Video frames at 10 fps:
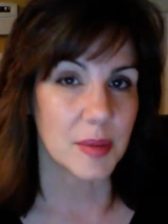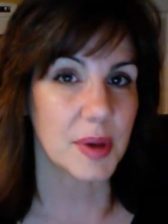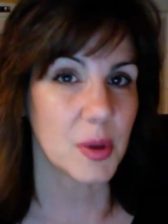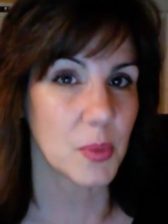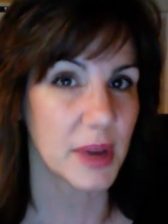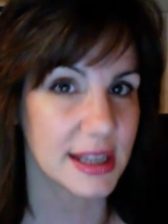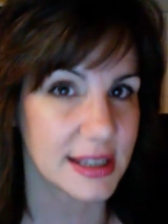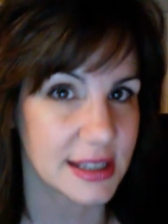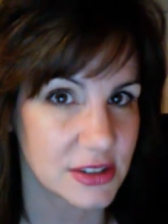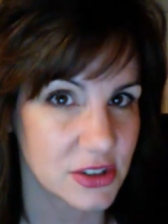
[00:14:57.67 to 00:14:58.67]
but what it
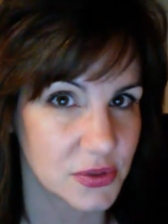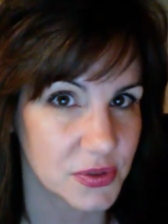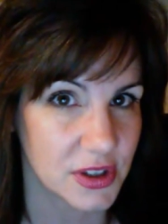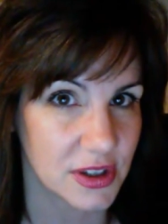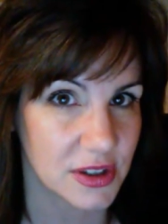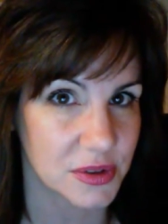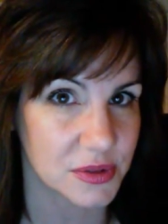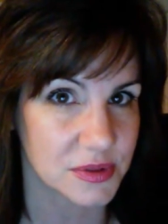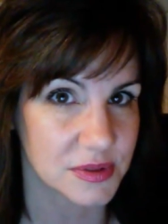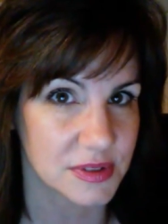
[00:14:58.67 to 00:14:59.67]
can do for you
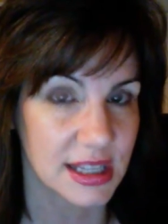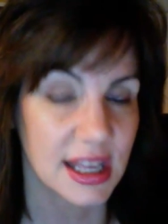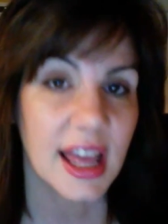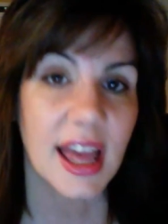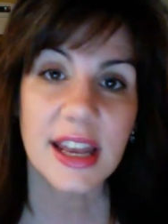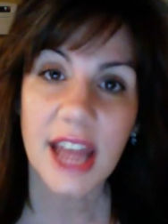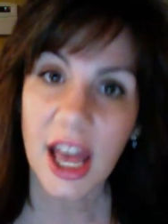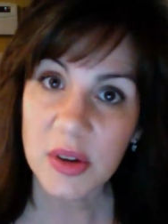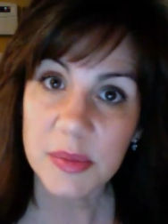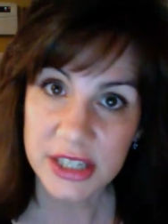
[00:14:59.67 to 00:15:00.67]
and
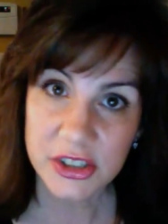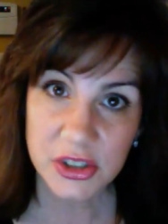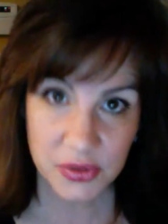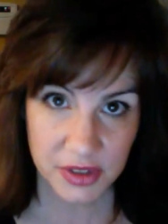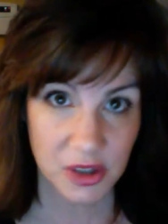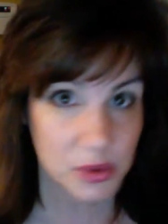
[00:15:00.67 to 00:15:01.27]
how it makes you feel